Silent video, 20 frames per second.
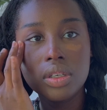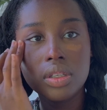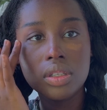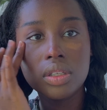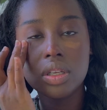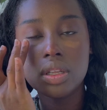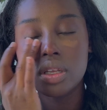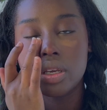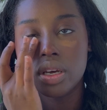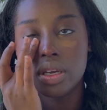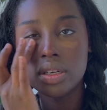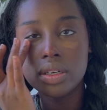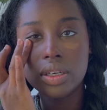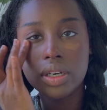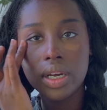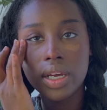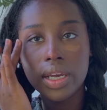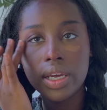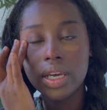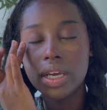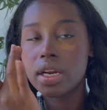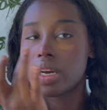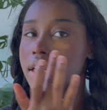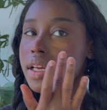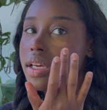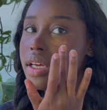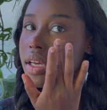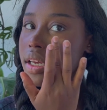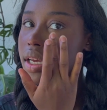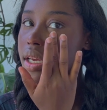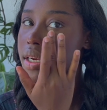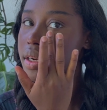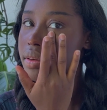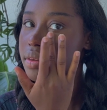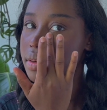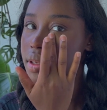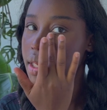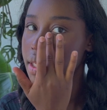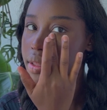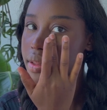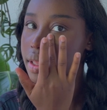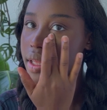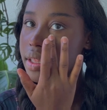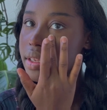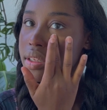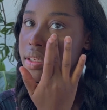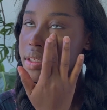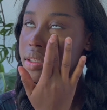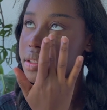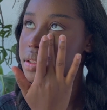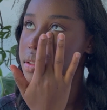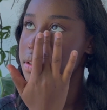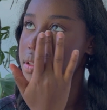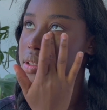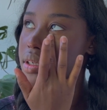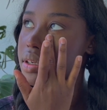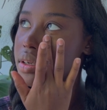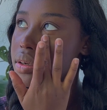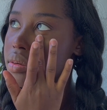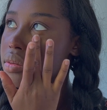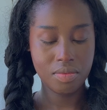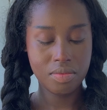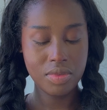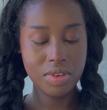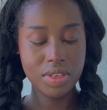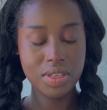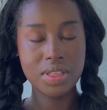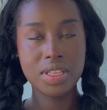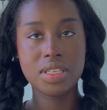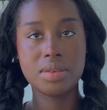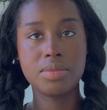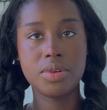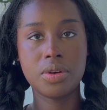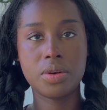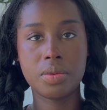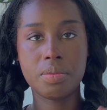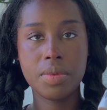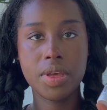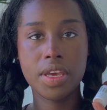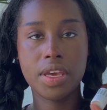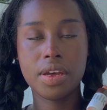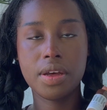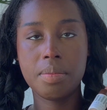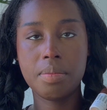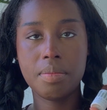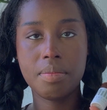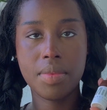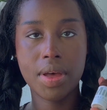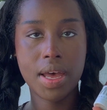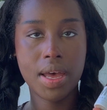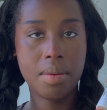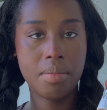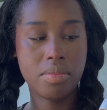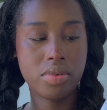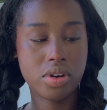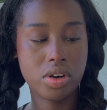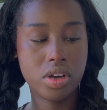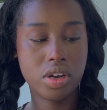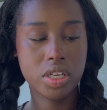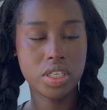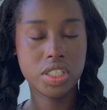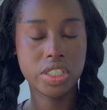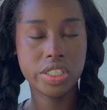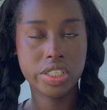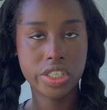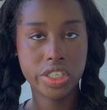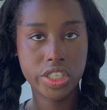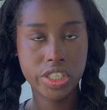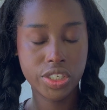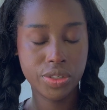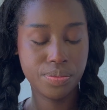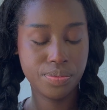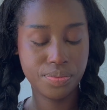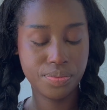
to the under eye area. I don't like that look, so I'm using this Milk Makeup matte bronzer.